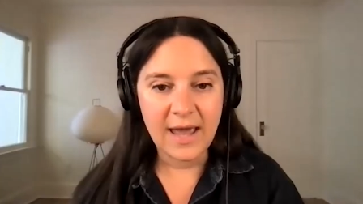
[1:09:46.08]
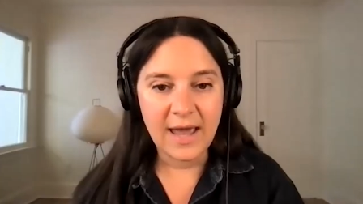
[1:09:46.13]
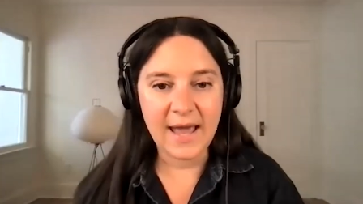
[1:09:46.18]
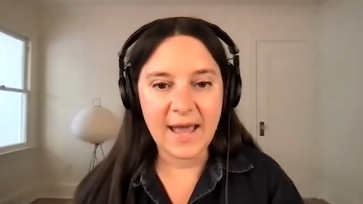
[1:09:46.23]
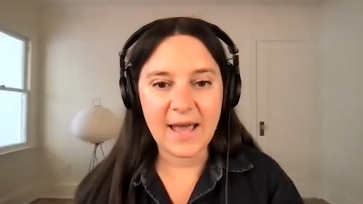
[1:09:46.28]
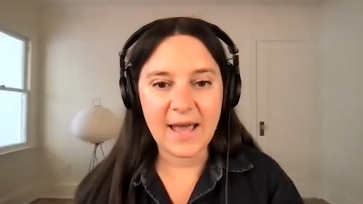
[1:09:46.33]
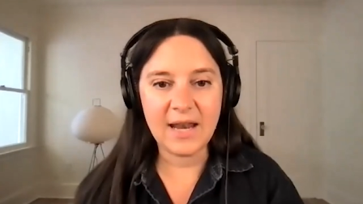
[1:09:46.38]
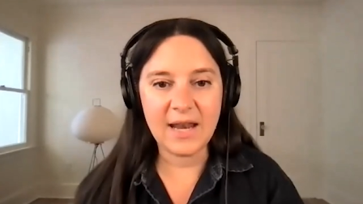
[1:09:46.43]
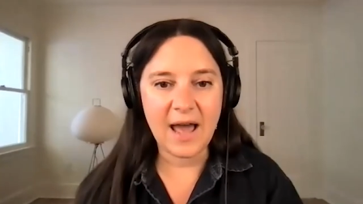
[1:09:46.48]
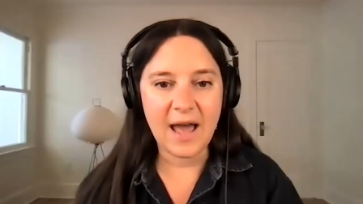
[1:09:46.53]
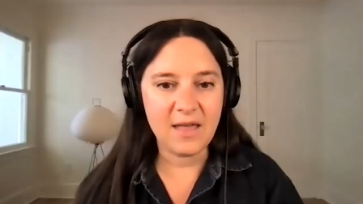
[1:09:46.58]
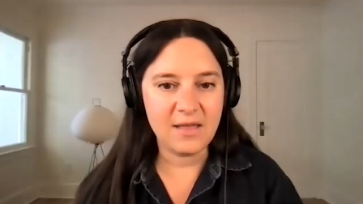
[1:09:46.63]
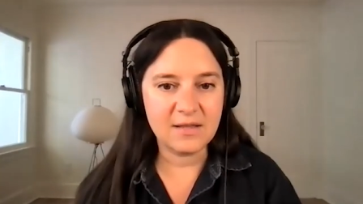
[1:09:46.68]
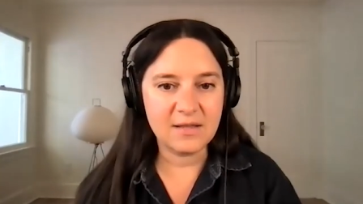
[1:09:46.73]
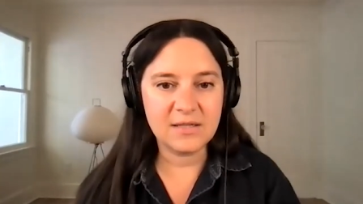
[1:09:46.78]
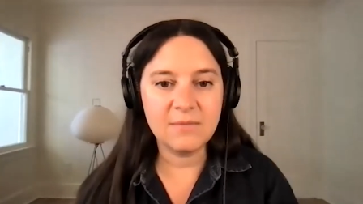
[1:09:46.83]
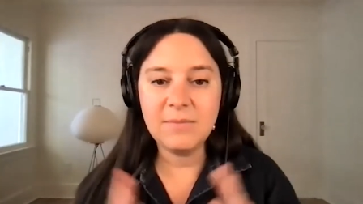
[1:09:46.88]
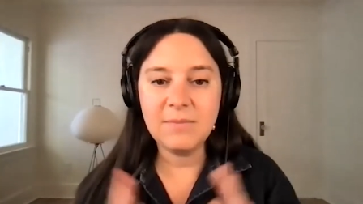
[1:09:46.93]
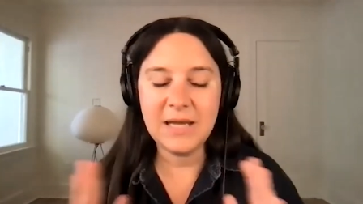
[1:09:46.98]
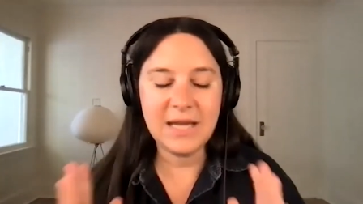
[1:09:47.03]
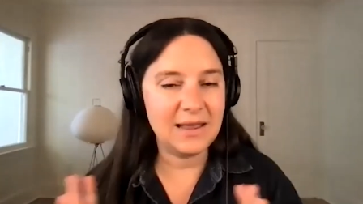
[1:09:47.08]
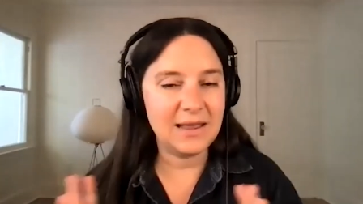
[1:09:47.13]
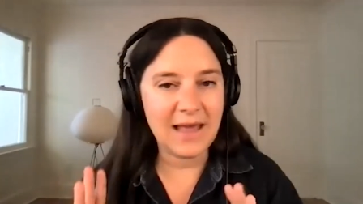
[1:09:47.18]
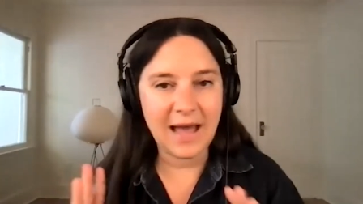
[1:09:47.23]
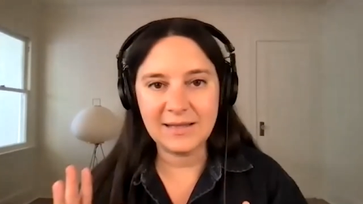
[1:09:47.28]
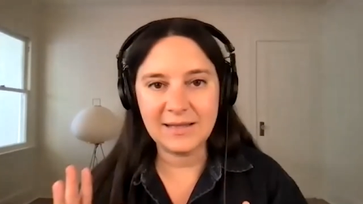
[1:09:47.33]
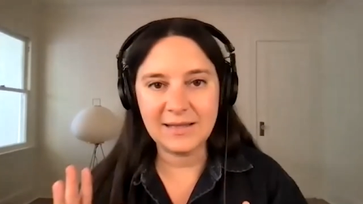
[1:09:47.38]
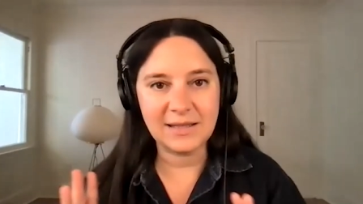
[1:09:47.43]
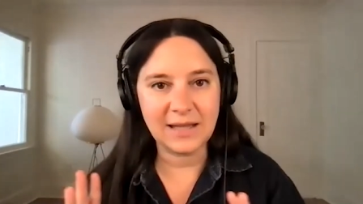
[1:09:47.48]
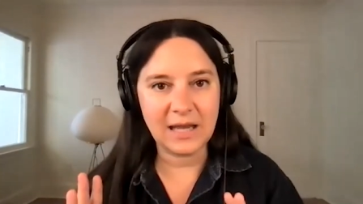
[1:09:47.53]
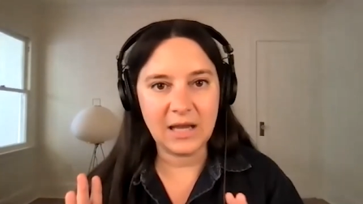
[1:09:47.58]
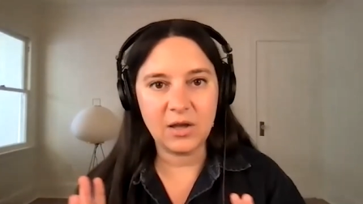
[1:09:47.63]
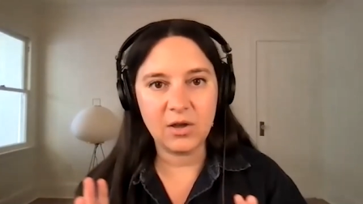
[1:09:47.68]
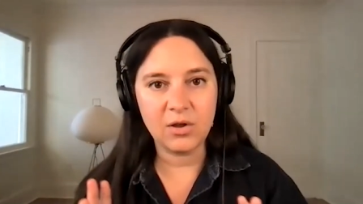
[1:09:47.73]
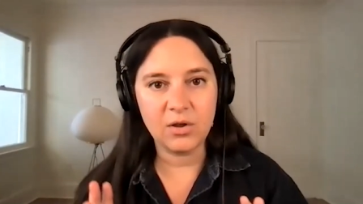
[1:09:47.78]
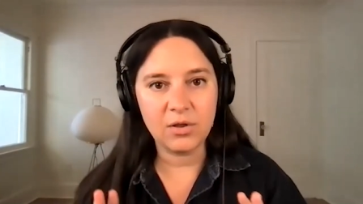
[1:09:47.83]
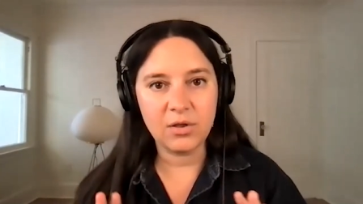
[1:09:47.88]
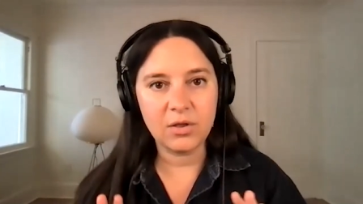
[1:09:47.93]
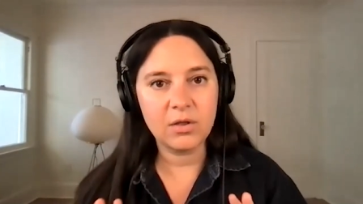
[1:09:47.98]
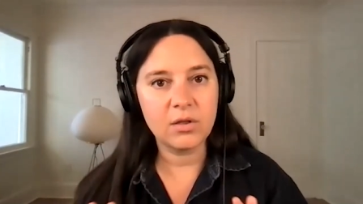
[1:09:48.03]
And I, to me, that's
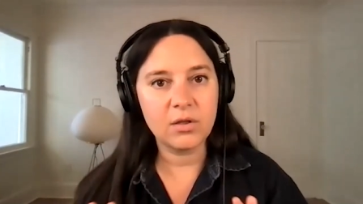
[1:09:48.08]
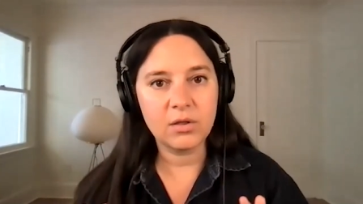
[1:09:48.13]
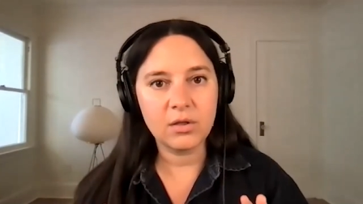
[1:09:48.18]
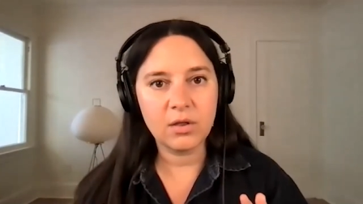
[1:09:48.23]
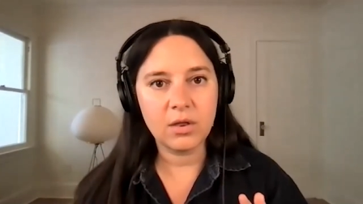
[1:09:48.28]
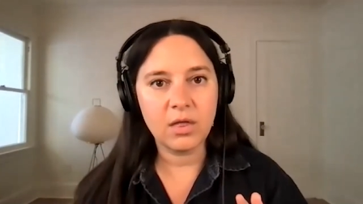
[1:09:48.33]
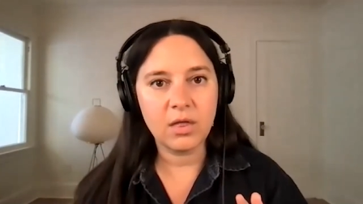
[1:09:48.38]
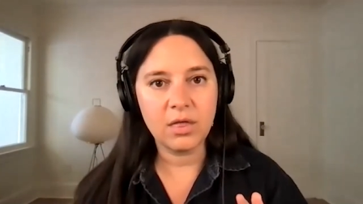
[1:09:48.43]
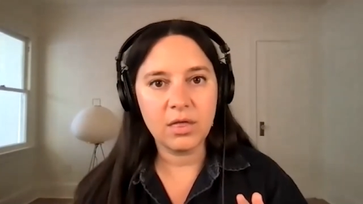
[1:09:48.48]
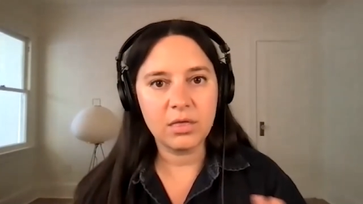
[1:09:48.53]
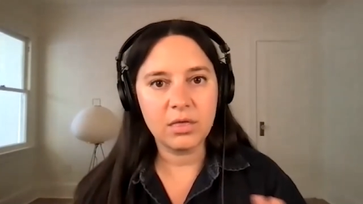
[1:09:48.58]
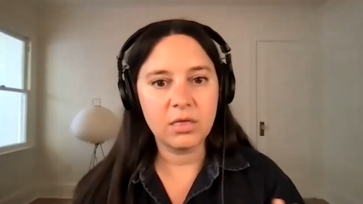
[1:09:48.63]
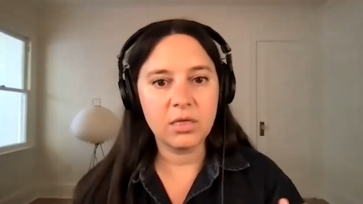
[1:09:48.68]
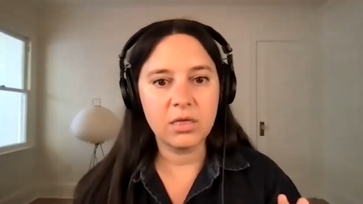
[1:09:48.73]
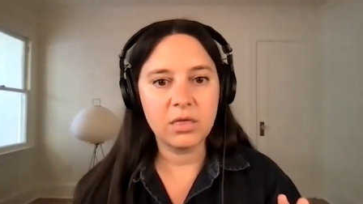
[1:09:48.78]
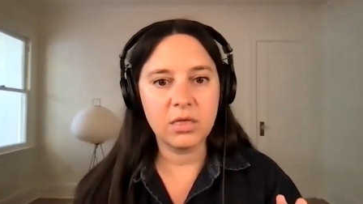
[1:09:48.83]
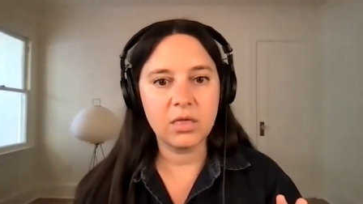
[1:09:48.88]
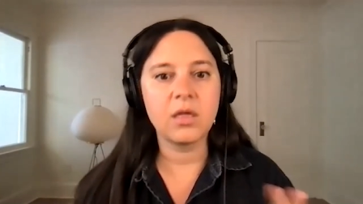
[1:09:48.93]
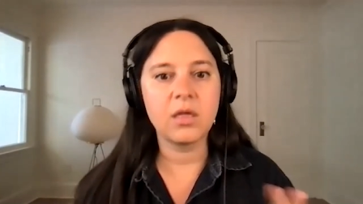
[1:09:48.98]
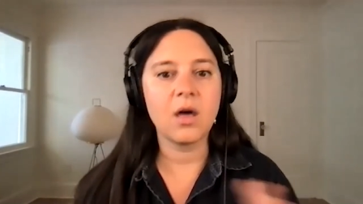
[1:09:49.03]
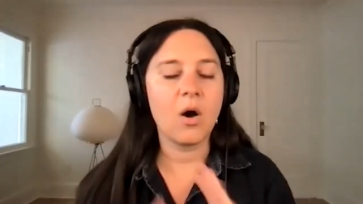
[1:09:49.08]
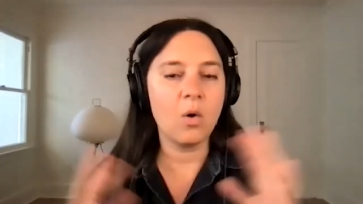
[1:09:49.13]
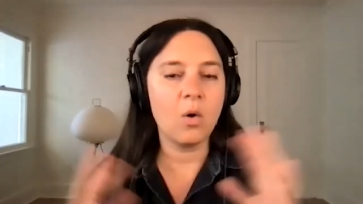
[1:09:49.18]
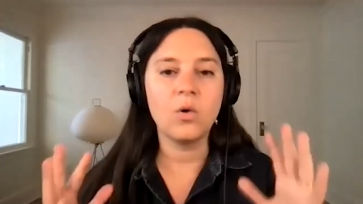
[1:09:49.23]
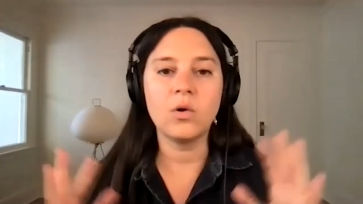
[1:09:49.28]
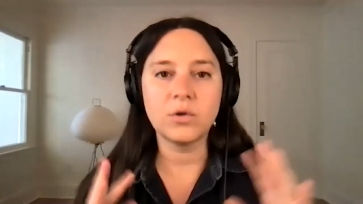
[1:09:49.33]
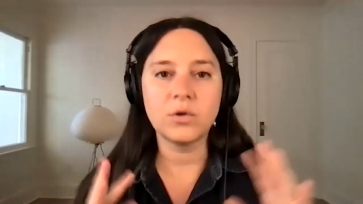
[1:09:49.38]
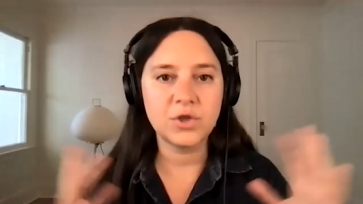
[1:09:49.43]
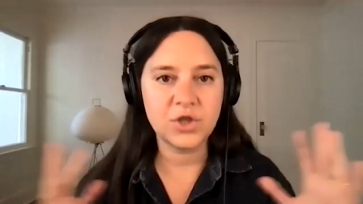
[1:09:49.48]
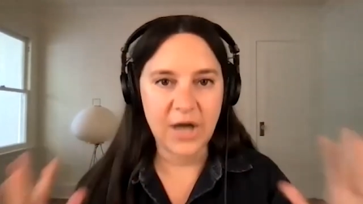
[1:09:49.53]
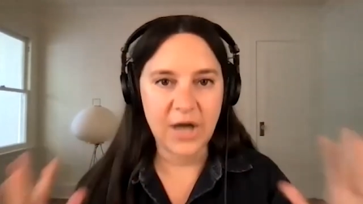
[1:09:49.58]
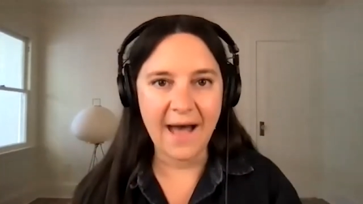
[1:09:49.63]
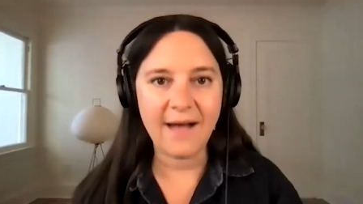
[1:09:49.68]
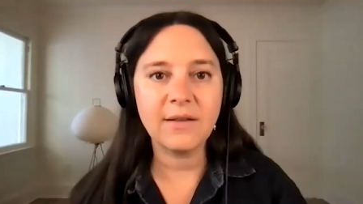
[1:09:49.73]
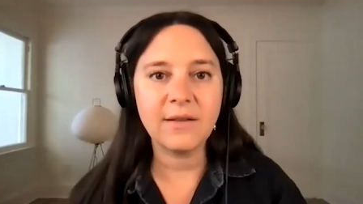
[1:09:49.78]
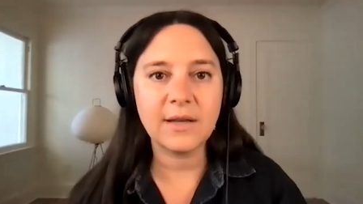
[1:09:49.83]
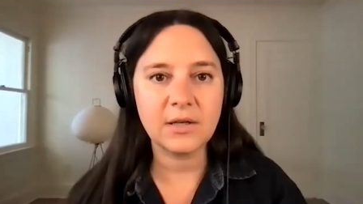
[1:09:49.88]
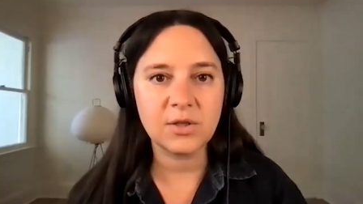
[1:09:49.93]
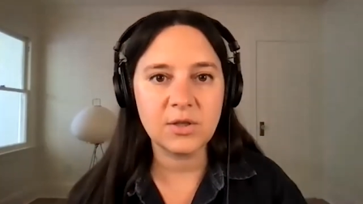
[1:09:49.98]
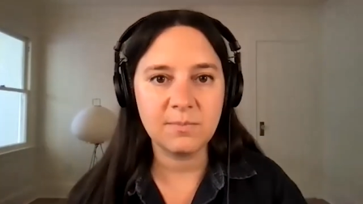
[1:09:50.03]
like the whole
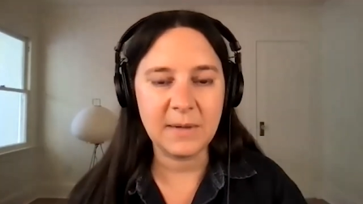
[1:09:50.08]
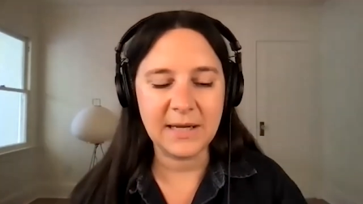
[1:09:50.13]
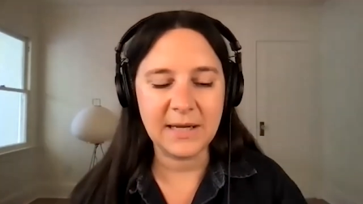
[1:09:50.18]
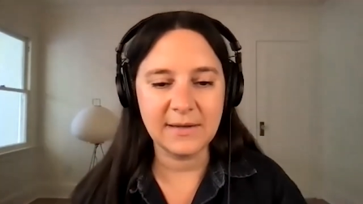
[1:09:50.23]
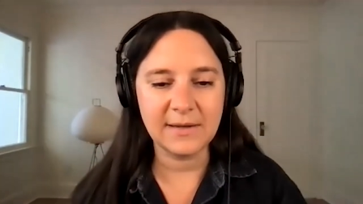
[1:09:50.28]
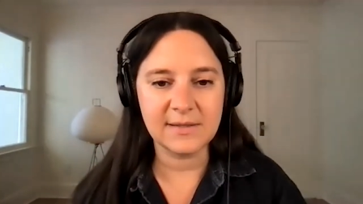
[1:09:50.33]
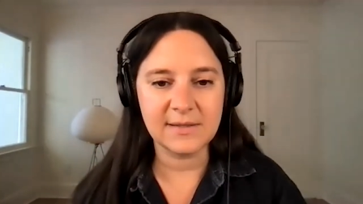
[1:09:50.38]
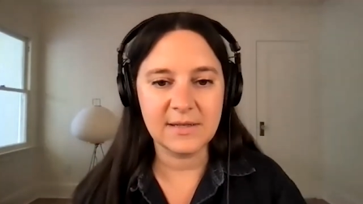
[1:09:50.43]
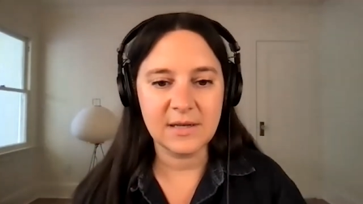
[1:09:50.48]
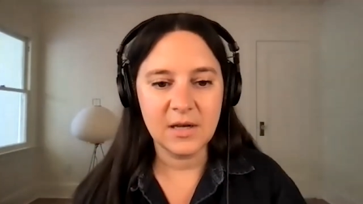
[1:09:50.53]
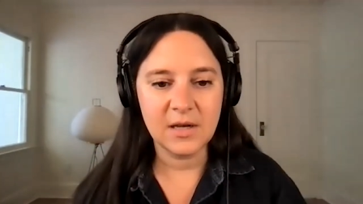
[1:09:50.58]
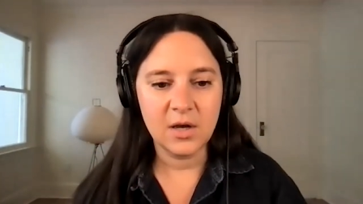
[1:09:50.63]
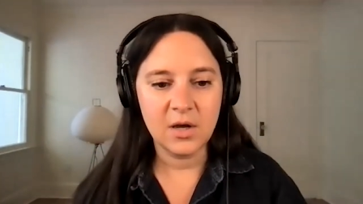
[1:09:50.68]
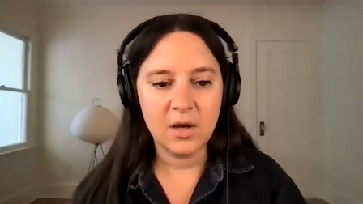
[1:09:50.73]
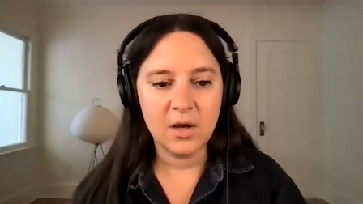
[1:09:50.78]
challenge because